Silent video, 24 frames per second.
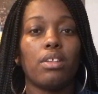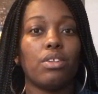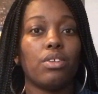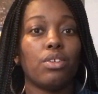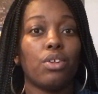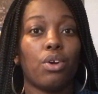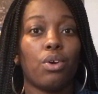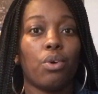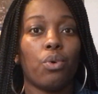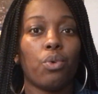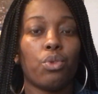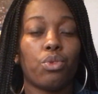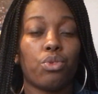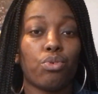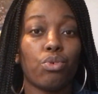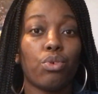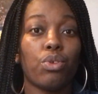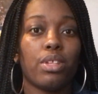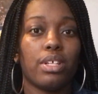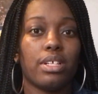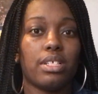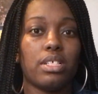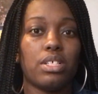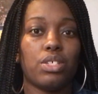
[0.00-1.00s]
you know,
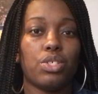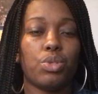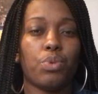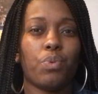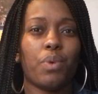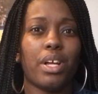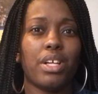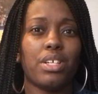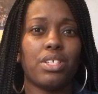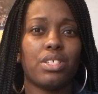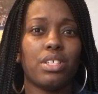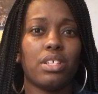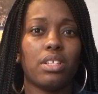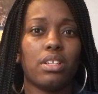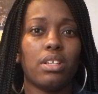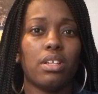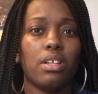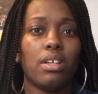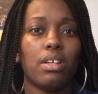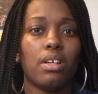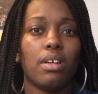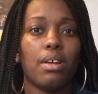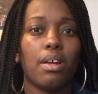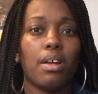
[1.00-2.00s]
through this
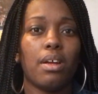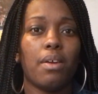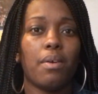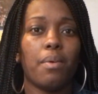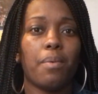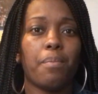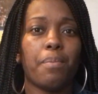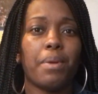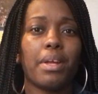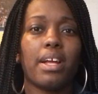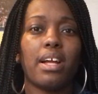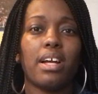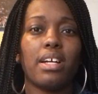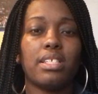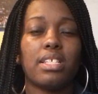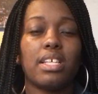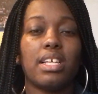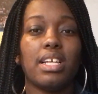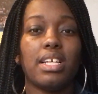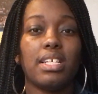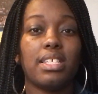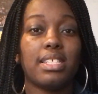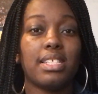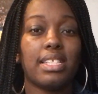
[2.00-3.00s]
situation,
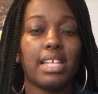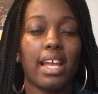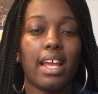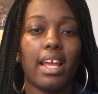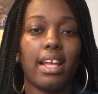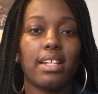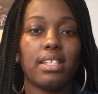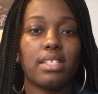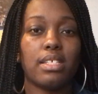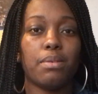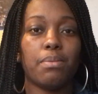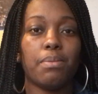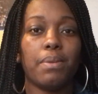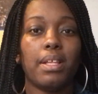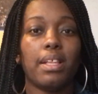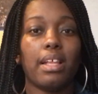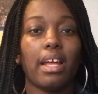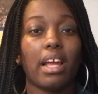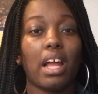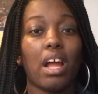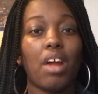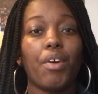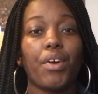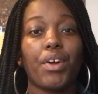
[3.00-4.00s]
because he's saying to me,
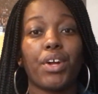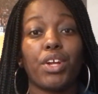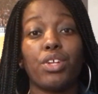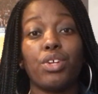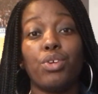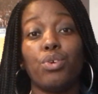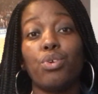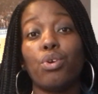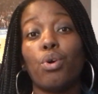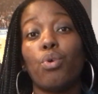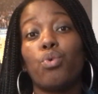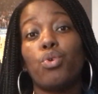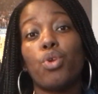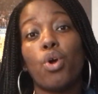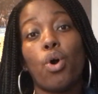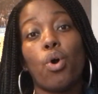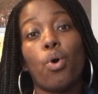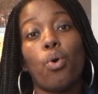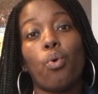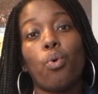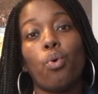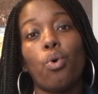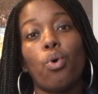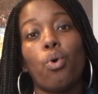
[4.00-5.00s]
like, Erica, you don't
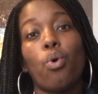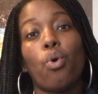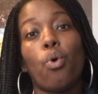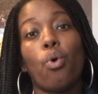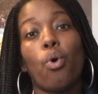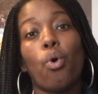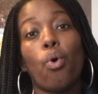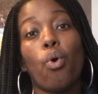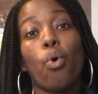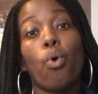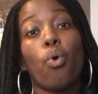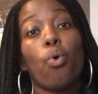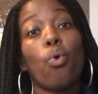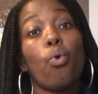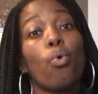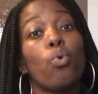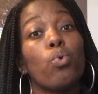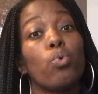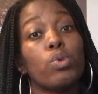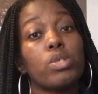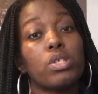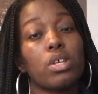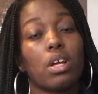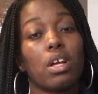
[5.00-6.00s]
know
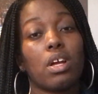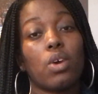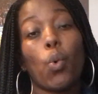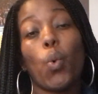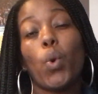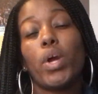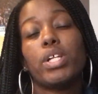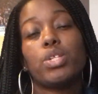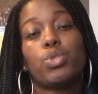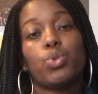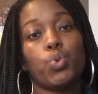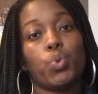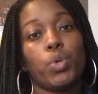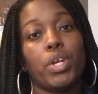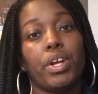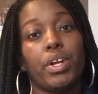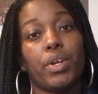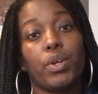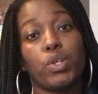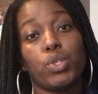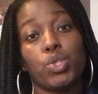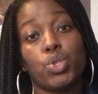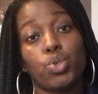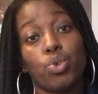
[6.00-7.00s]
who's going to
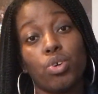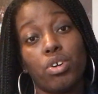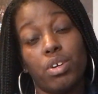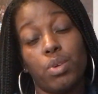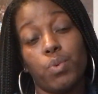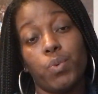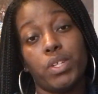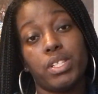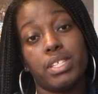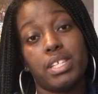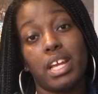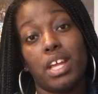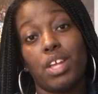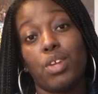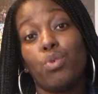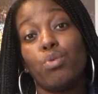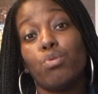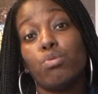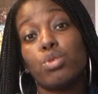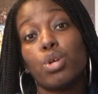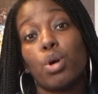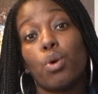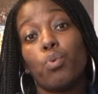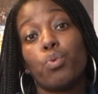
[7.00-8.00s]
hear your story one day.
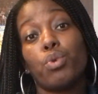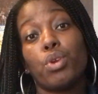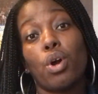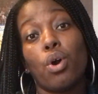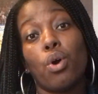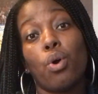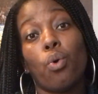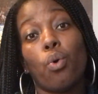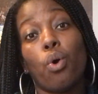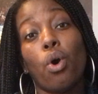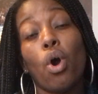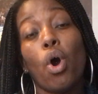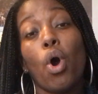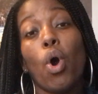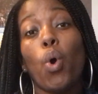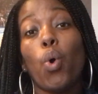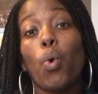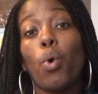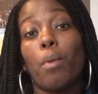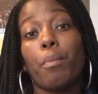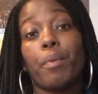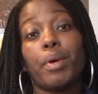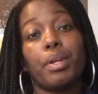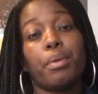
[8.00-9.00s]
You don't know
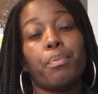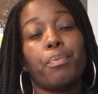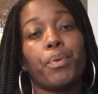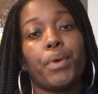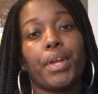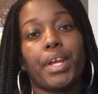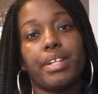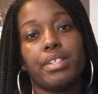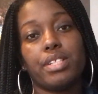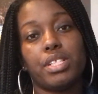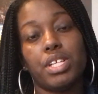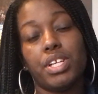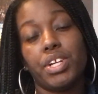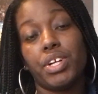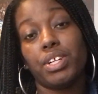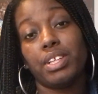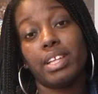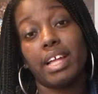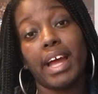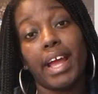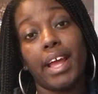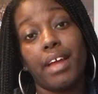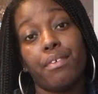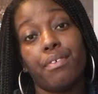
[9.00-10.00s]
who I'm going to bring into
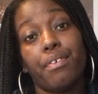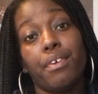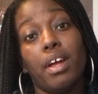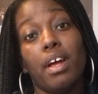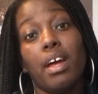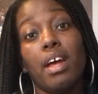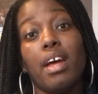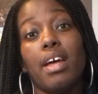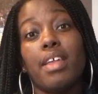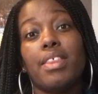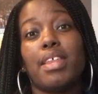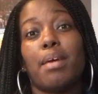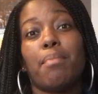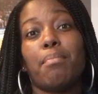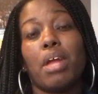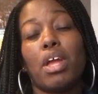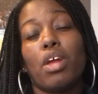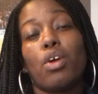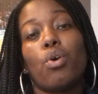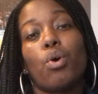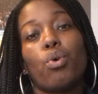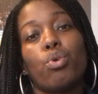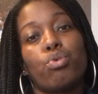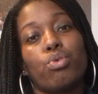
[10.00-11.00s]
your life that
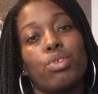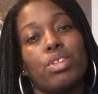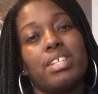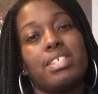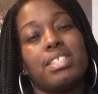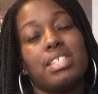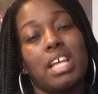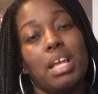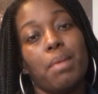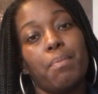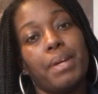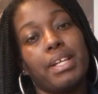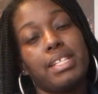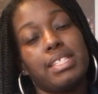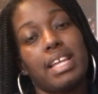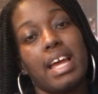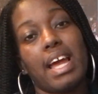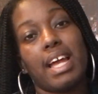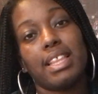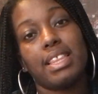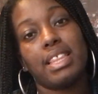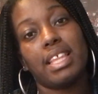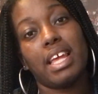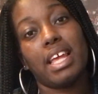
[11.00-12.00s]
may go through the same
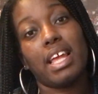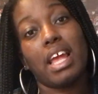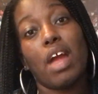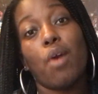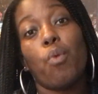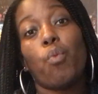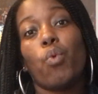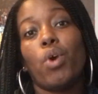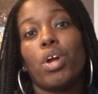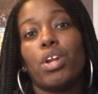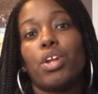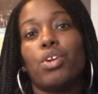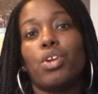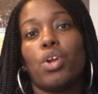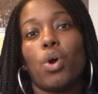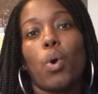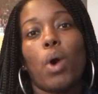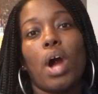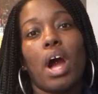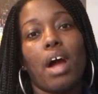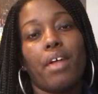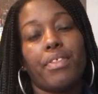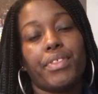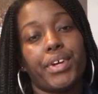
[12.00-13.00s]
exact thing and want to
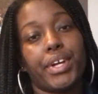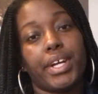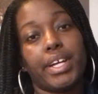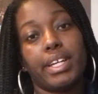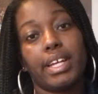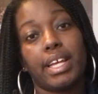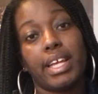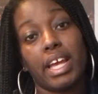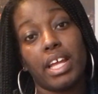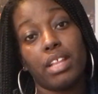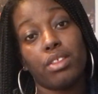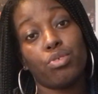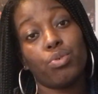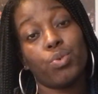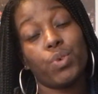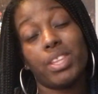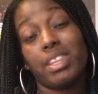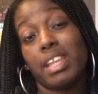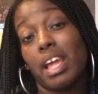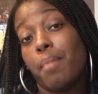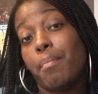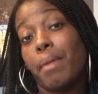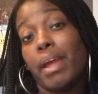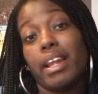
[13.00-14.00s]
know how they're going to get through
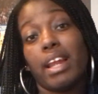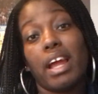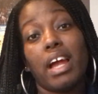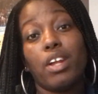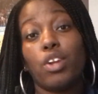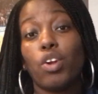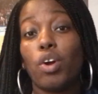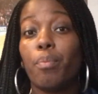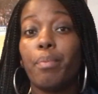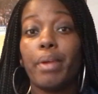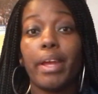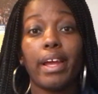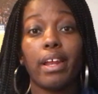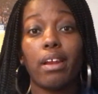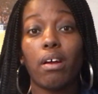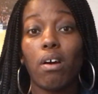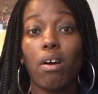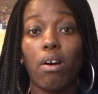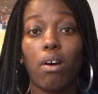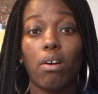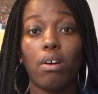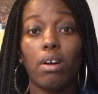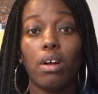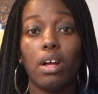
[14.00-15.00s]
it. They may not know me at
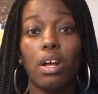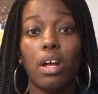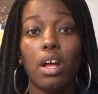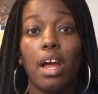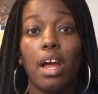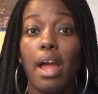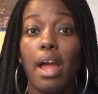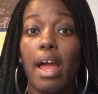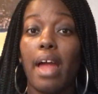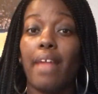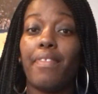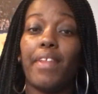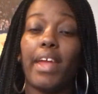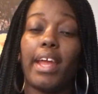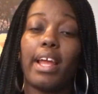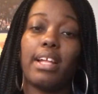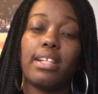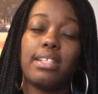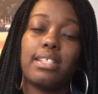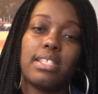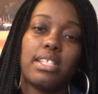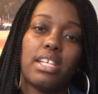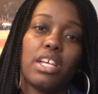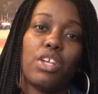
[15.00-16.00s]
all, and they
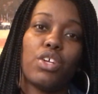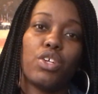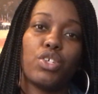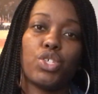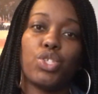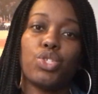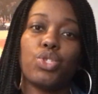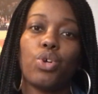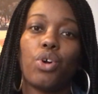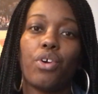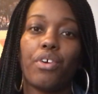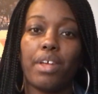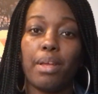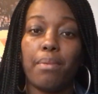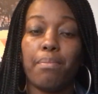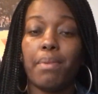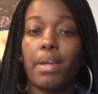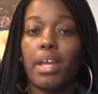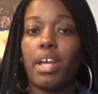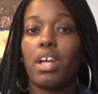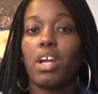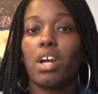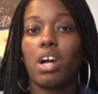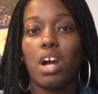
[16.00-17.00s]
could see your story and
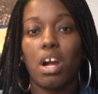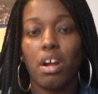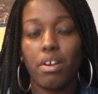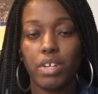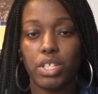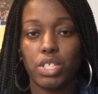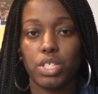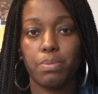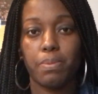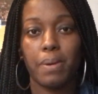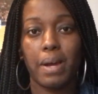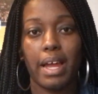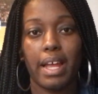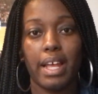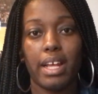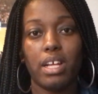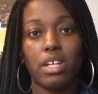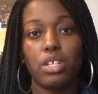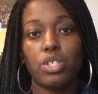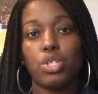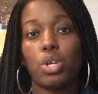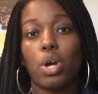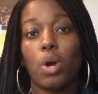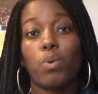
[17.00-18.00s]
be encouraged by
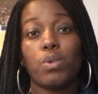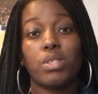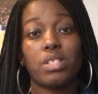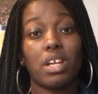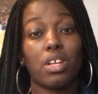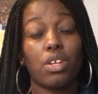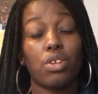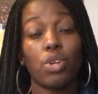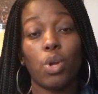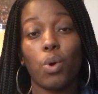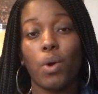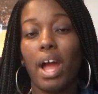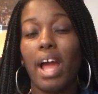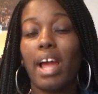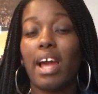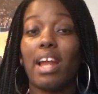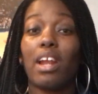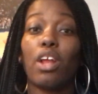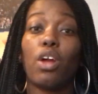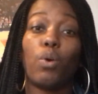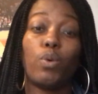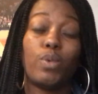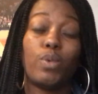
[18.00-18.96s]
it. So I was like, you know what? I got to